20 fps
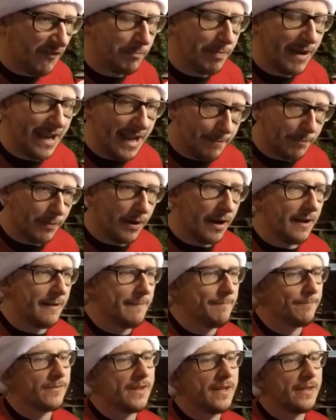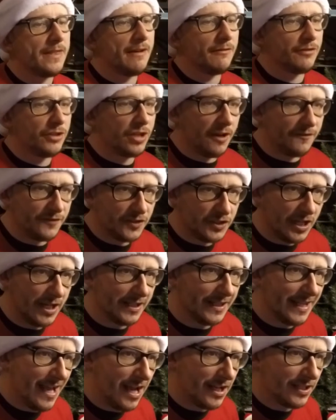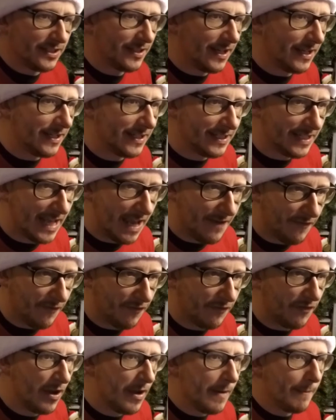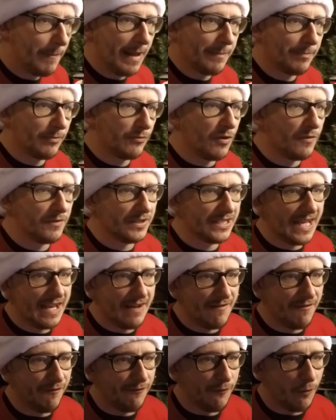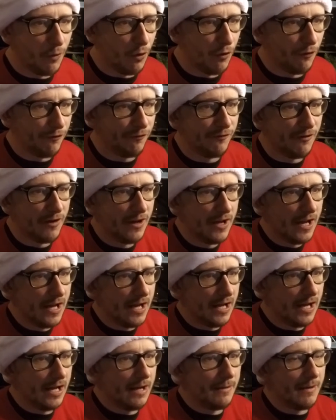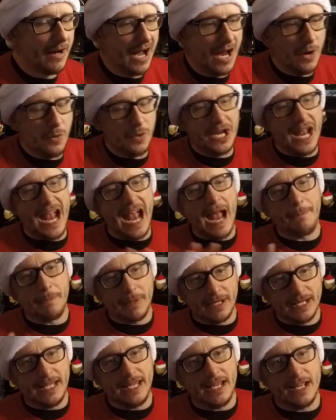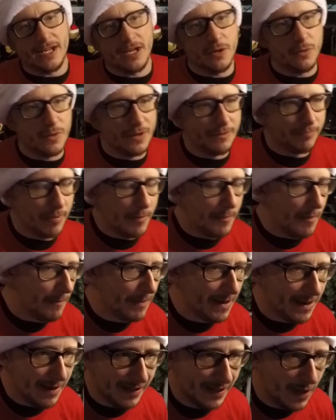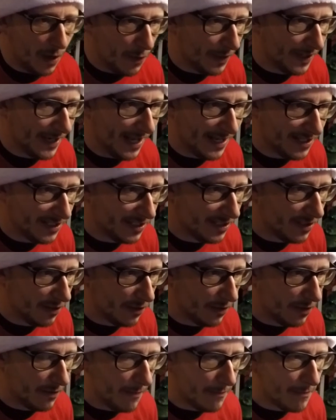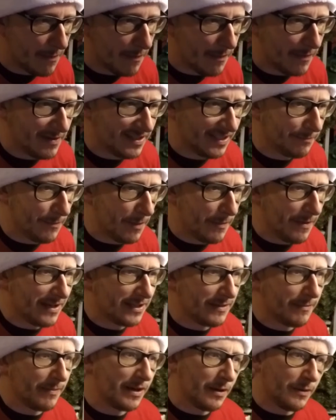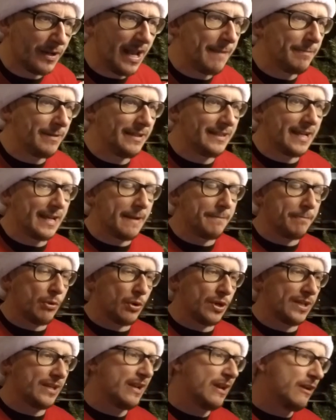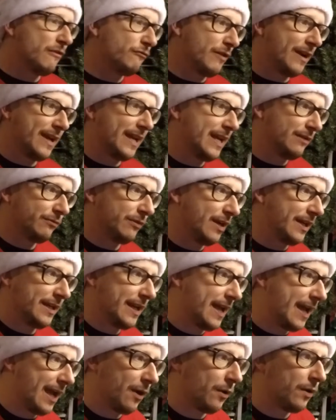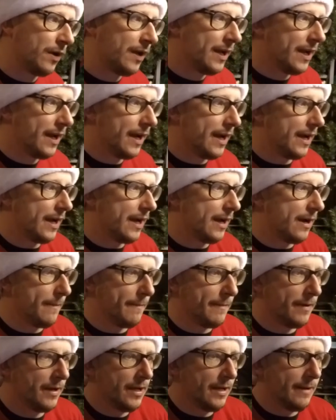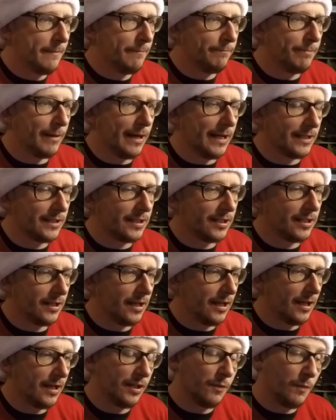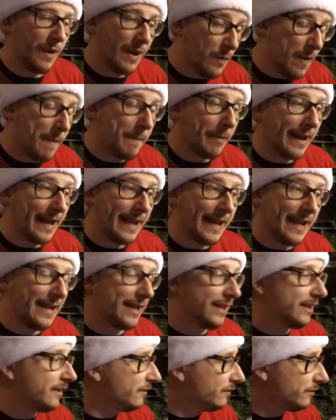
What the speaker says: Peterborough, they're a tough side. They are sitting seventh. Blackburn Rovers in fourth. I would happily, I know it would probably go against the momentum, but I would happily take a point right here, right now. The way we're playing,